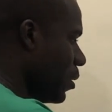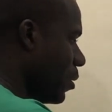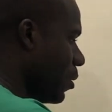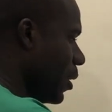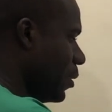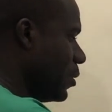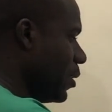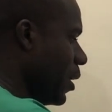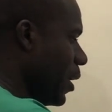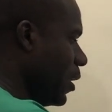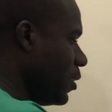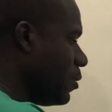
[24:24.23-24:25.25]

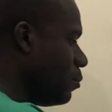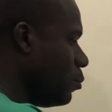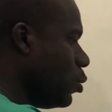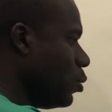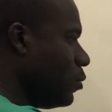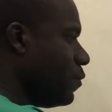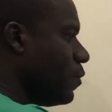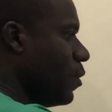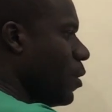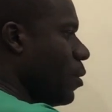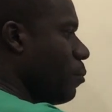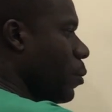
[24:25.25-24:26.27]
98 move
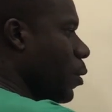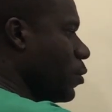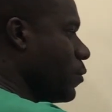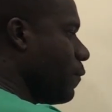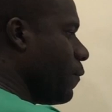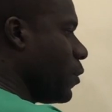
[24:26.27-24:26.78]
plus